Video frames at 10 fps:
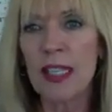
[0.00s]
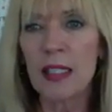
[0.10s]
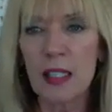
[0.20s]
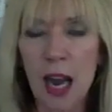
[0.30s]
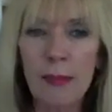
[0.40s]

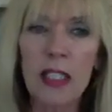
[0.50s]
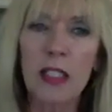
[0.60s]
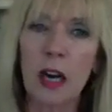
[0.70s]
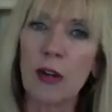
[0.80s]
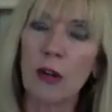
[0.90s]
it's time to
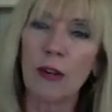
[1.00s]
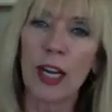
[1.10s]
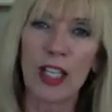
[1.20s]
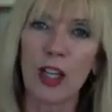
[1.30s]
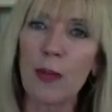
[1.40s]
start over
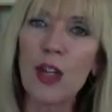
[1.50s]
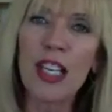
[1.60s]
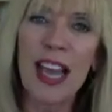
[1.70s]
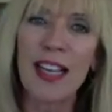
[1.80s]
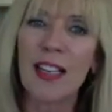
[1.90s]
and
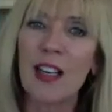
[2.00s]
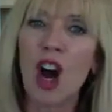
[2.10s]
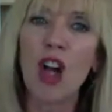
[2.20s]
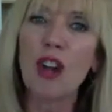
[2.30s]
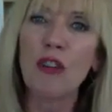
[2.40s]
communicate it
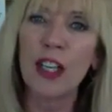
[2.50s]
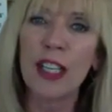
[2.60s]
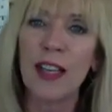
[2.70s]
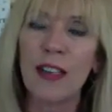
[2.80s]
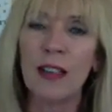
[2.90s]
all over
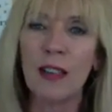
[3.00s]
again.